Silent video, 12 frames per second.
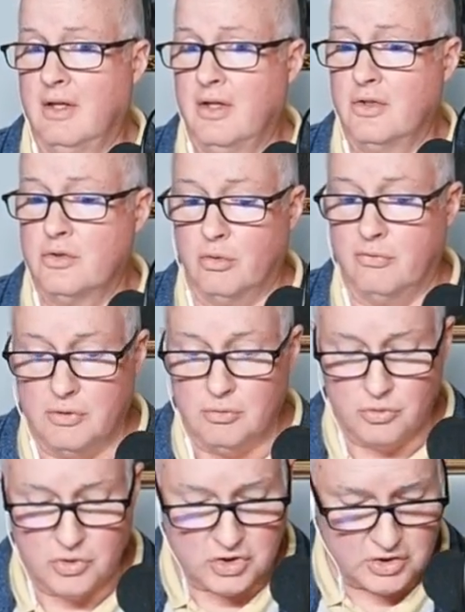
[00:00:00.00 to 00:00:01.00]
So if you
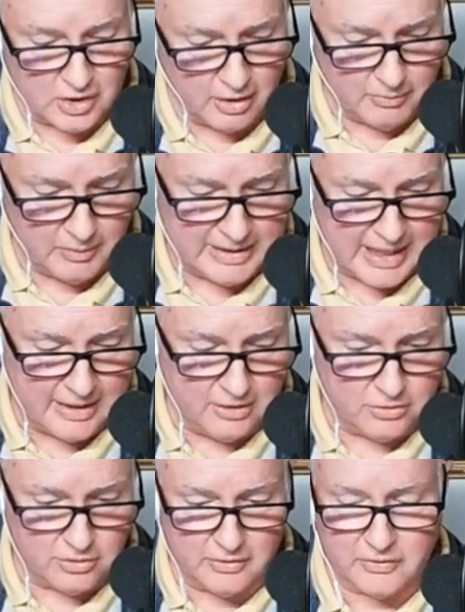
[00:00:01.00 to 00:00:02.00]
start with that
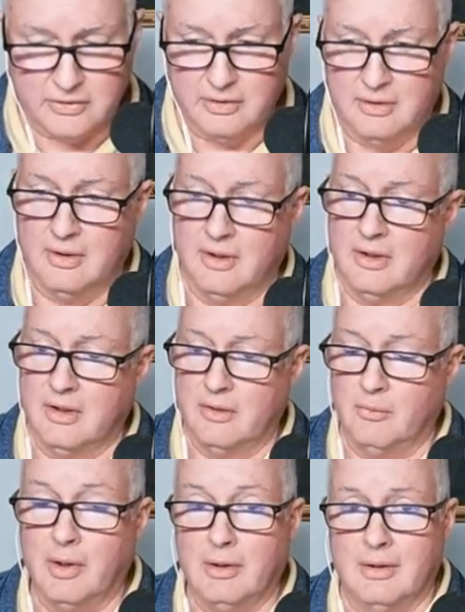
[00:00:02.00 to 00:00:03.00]
interest,
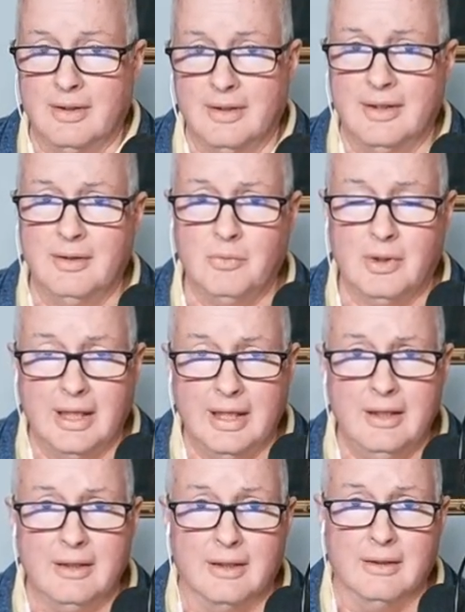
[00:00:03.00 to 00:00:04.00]
well, it will
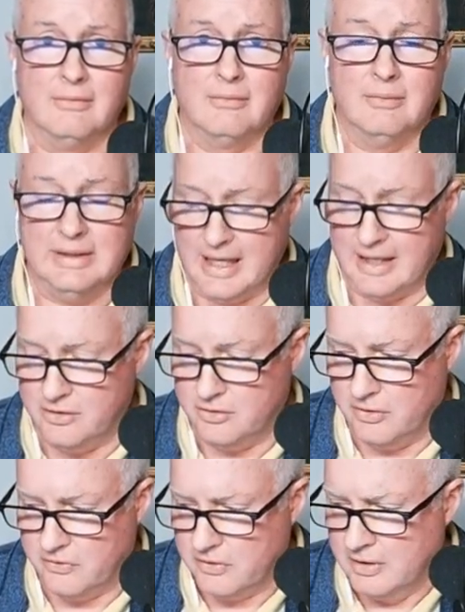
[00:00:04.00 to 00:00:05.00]
end with that
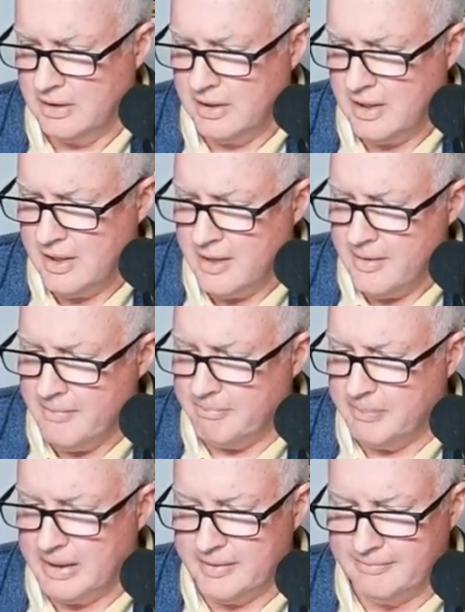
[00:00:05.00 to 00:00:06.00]
interest.
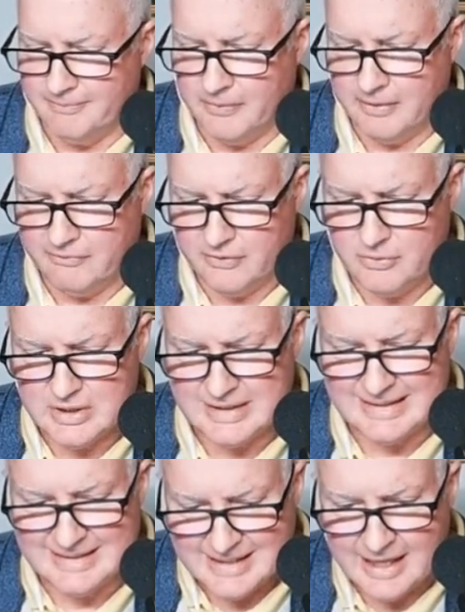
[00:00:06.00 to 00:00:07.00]
But folks, to
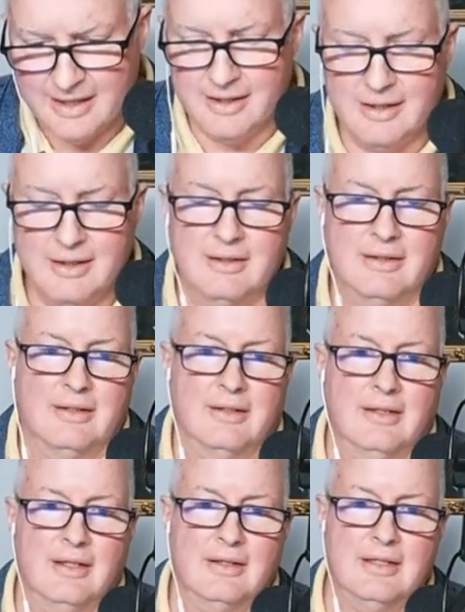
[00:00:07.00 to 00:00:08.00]
say
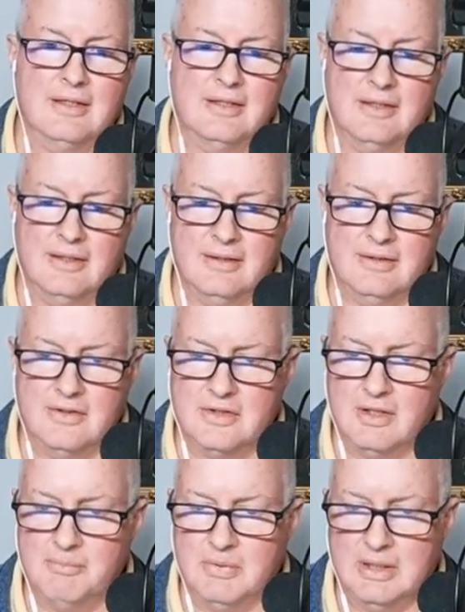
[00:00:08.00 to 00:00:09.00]
that this is
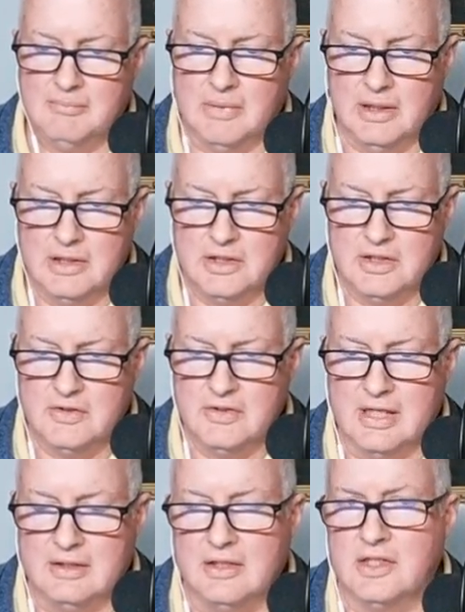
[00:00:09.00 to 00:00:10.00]
something malicious
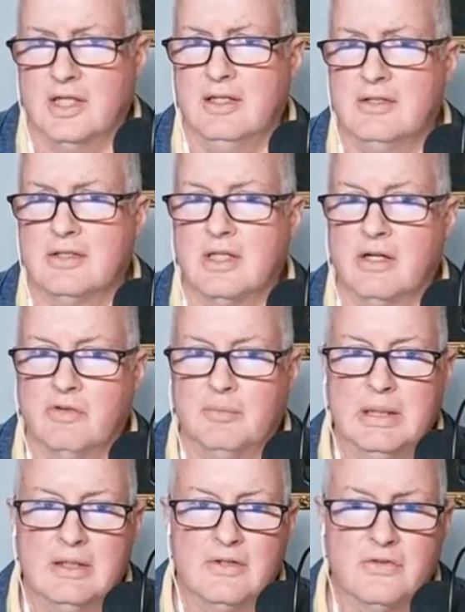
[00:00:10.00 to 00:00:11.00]
that the Chinese
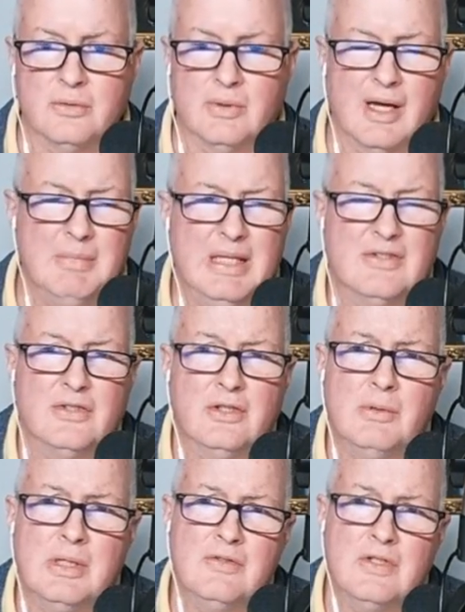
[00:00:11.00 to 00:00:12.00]
government is doing, I mean, it's
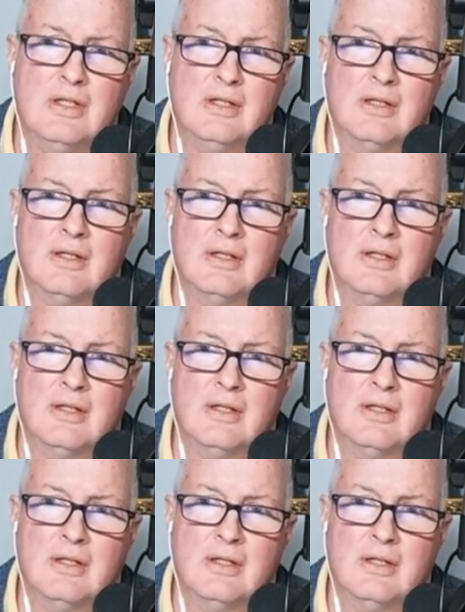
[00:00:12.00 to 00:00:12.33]
too easy.